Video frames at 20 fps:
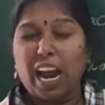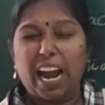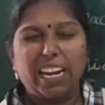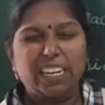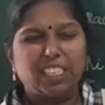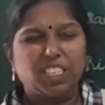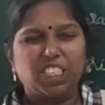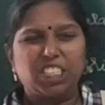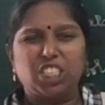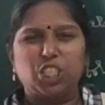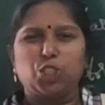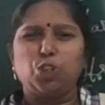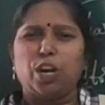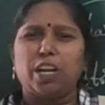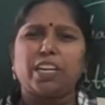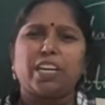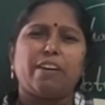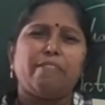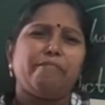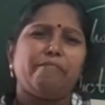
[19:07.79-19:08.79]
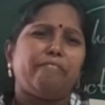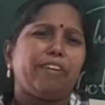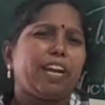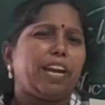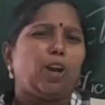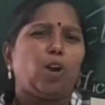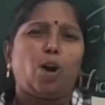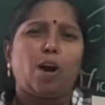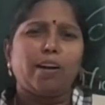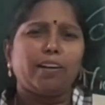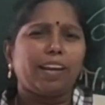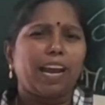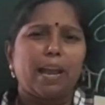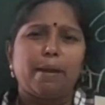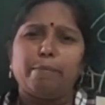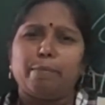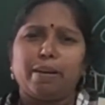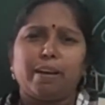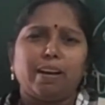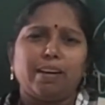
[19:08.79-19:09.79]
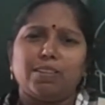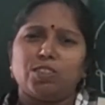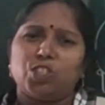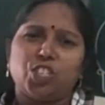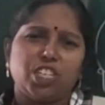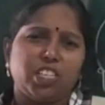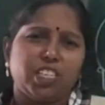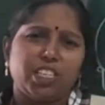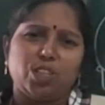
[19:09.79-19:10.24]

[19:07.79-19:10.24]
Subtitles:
And she did not come for a long time now.